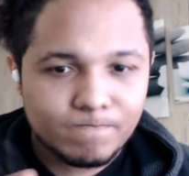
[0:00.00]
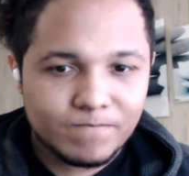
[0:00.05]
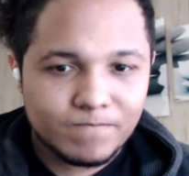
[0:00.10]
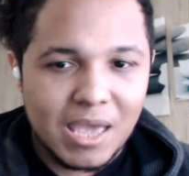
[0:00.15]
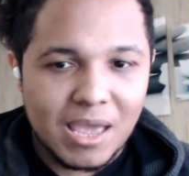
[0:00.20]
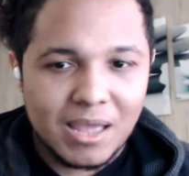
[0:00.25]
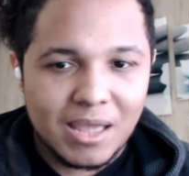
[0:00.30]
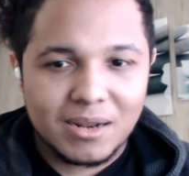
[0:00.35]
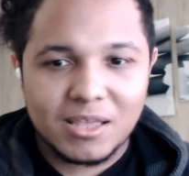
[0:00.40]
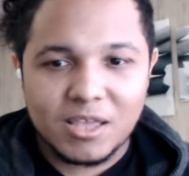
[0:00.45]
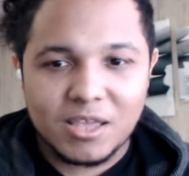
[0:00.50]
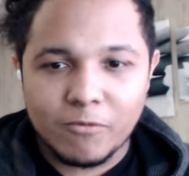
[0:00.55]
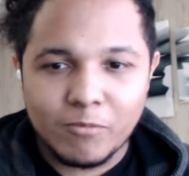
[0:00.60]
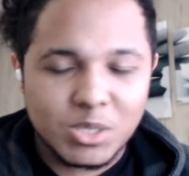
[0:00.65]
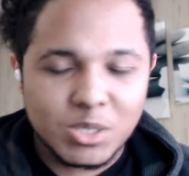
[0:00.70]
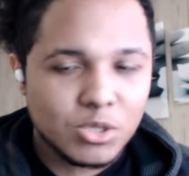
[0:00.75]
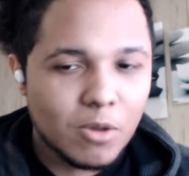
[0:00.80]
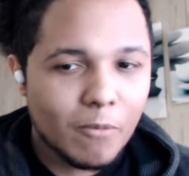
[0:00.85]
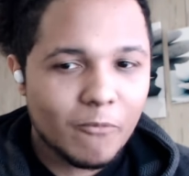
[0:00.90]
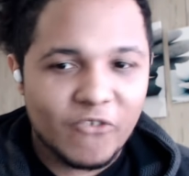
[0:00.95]
and give me
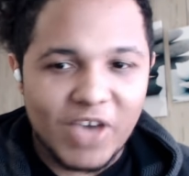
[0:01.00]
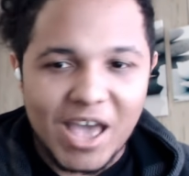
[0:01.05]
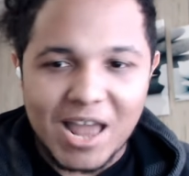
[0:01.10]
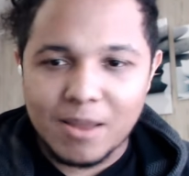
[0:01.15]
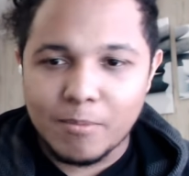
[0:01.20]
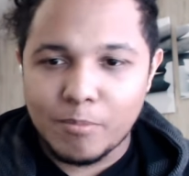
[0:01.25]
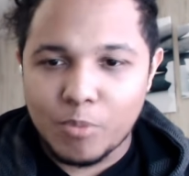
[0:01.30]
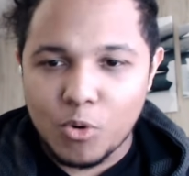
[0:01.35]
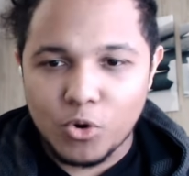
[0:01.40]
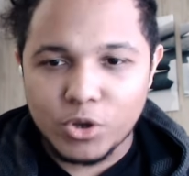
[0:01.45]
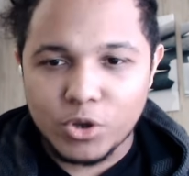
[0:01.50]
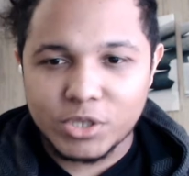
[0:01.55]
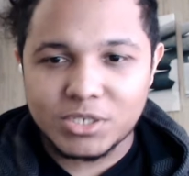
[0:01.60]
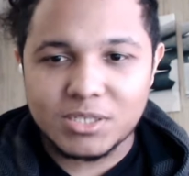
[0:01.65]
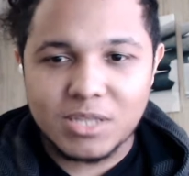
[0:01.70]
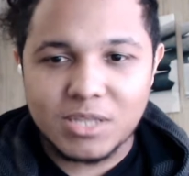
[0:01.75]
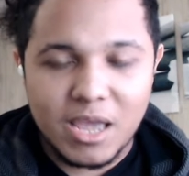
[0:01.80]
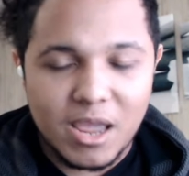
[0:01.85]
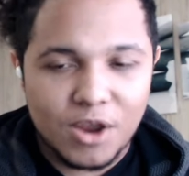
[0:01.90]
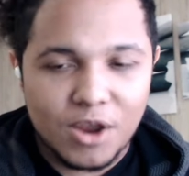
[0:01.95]
some valid points
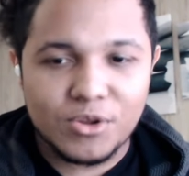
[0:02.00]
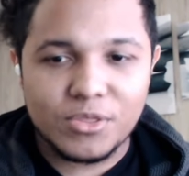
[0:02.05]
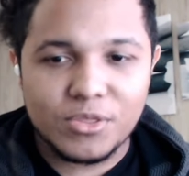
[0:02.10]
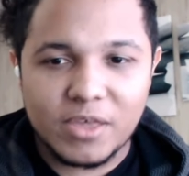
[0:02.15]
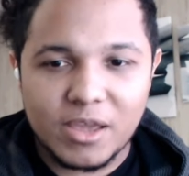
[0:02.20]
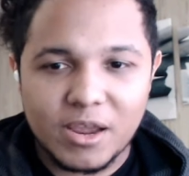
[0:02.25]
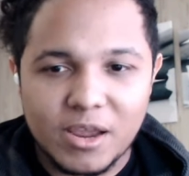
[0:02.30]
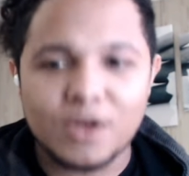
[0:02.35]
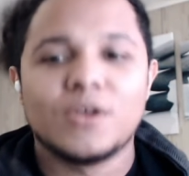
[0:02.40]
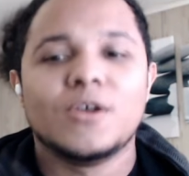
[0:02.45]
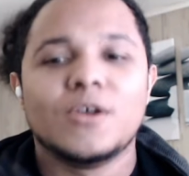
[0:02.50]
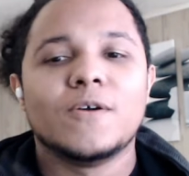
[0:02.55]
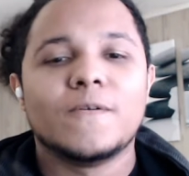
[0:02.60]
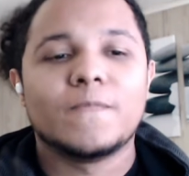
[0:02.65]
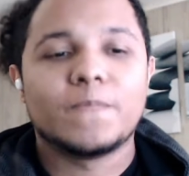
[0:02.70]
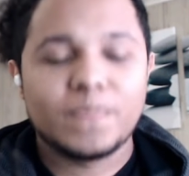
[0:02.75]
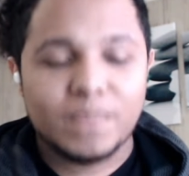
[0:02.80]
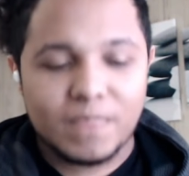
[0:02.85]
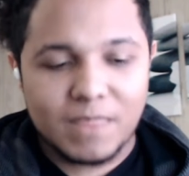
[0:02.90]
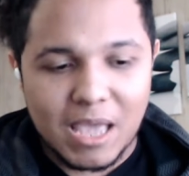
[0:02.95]
here and there,
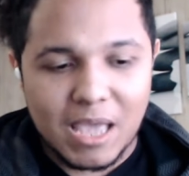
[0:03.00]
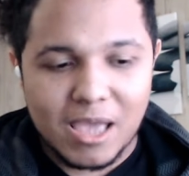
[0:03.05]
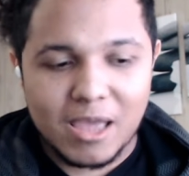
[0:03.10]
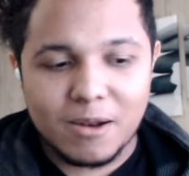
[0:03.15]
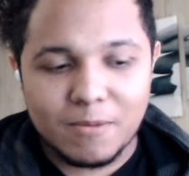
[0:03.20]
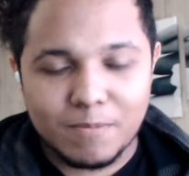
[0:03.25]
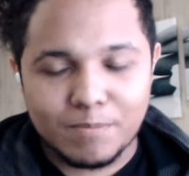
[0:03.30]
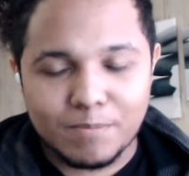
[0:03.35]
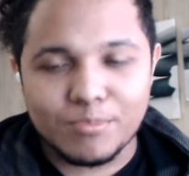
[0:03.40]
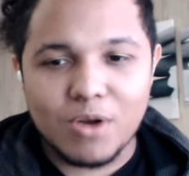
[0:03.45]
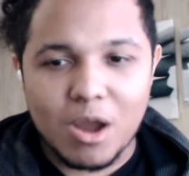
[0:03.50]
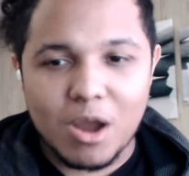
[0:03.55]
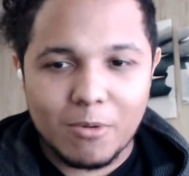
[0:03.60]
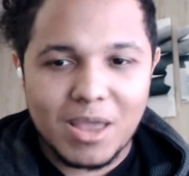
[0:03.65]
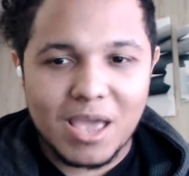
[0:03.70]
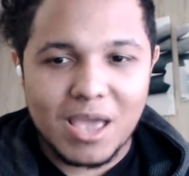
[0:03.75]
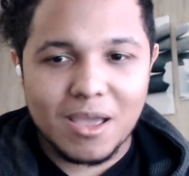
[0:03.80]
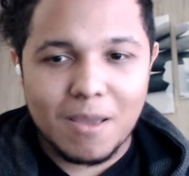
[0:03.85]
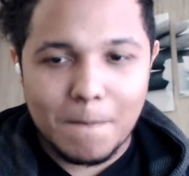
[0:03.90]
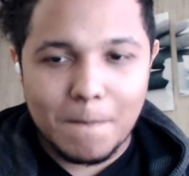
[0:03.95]
then
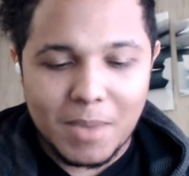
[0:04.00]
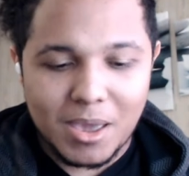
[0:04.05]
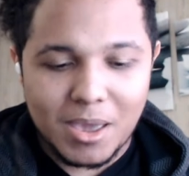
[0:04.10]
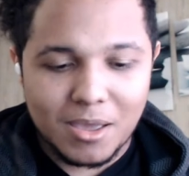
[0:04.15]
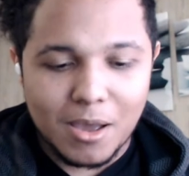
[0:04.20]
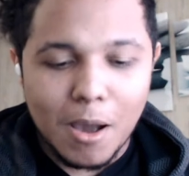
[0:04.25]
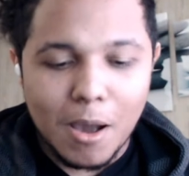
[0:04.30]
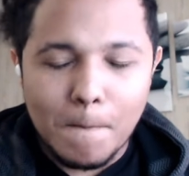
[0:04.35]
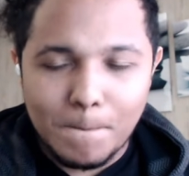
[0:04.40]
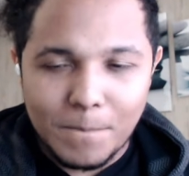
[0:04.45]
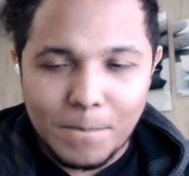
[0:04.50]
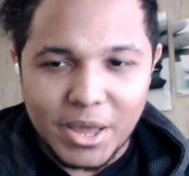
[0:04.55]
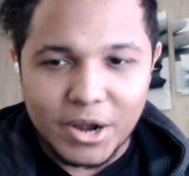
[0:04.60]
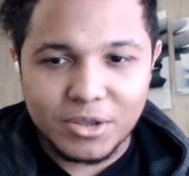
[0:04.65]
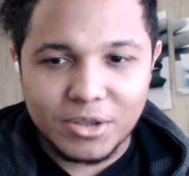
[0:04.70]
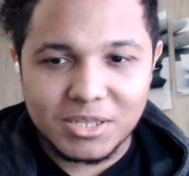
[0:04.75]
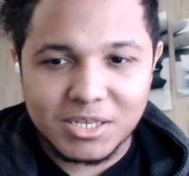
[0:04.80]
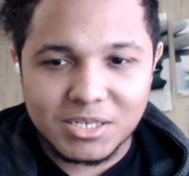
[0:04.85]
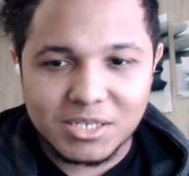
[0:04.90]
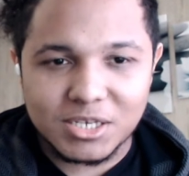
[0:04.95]
probably I can make a
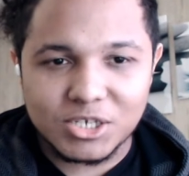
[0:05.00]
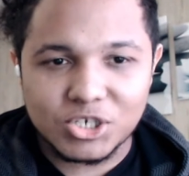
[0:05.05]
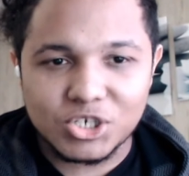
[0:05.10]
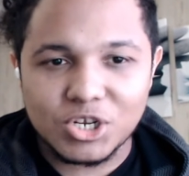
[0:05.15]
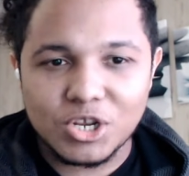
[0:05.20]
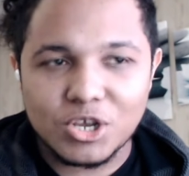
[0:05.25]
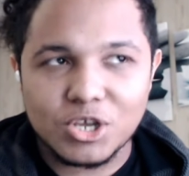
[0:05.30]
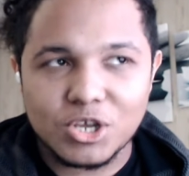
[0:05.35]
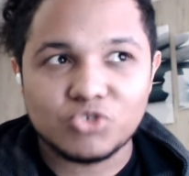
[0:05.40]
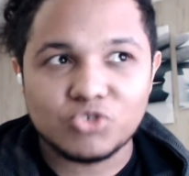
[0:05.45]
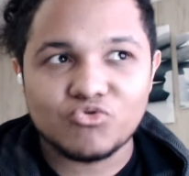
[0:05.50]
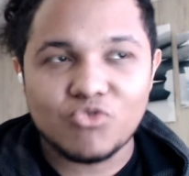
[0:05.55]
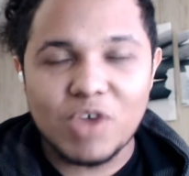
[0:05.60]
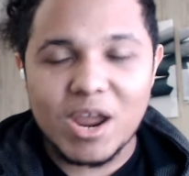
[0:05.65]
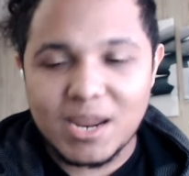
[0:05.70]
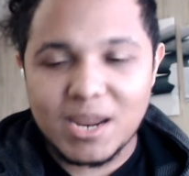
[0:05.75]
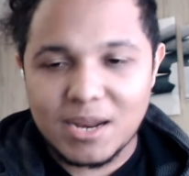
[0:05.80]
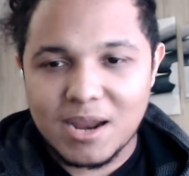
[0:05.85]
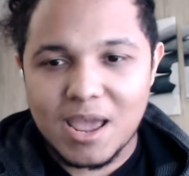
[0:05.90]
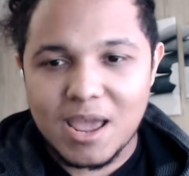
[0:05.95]
better decision. Because
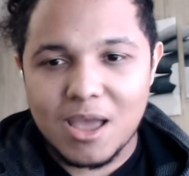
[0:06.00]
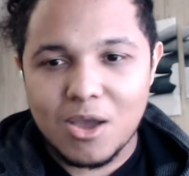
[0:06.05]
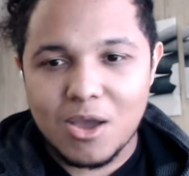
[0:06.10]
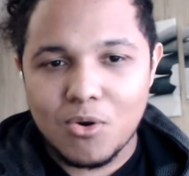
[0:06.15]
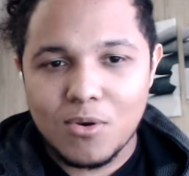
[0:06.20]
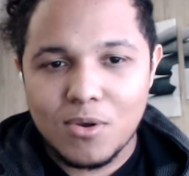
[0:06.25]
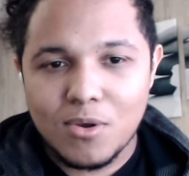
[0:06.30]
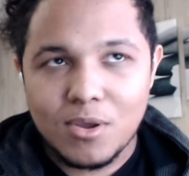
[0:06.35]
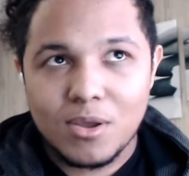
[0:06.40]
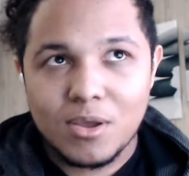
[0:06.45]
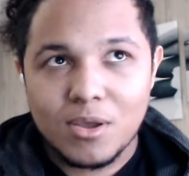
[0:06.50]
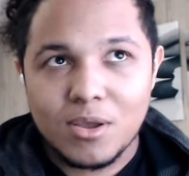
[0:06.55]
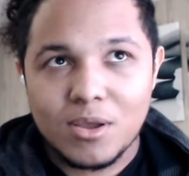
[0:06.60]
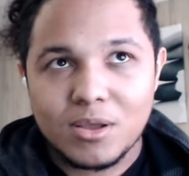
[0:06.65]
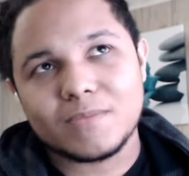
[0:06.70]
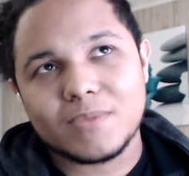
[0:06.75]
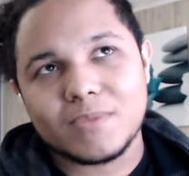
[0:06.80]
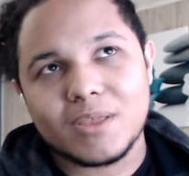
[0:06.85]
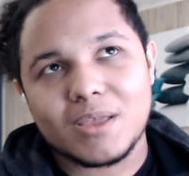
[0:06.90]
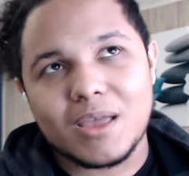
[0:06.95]
right now,
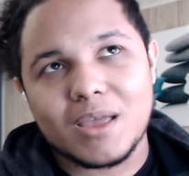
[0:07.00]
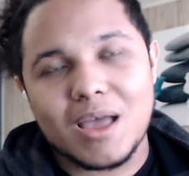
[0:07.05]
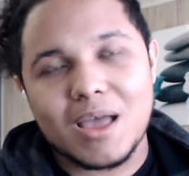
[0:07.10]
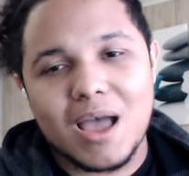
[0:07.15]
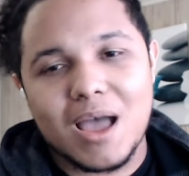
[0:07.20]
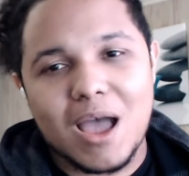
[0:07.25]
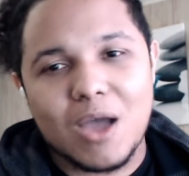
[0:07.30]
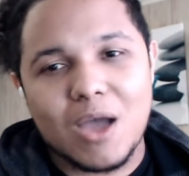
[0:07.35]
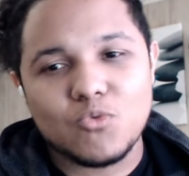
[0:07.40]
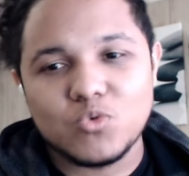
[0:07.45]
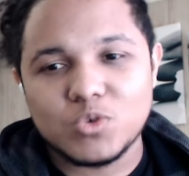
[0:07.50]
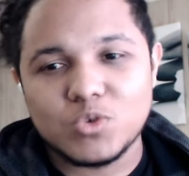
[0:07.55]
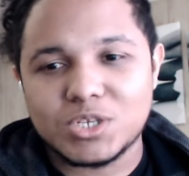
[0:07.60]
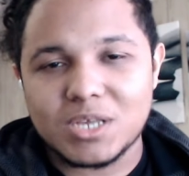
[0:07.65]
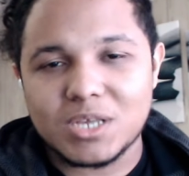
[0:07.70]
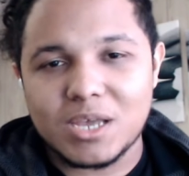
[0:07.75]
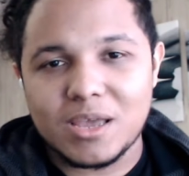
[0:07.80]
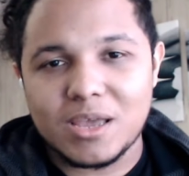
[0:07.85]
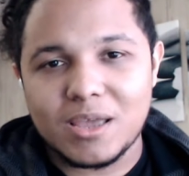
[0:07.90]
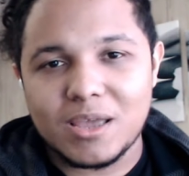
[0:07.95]
I will
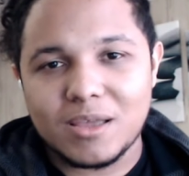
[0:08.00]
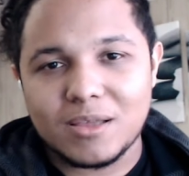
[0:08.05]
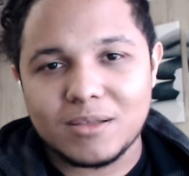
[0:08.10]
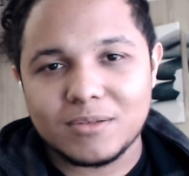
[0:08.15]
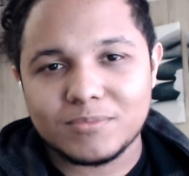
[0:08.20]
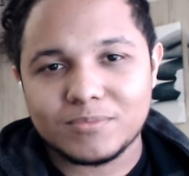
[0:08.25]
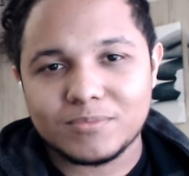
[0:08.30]
say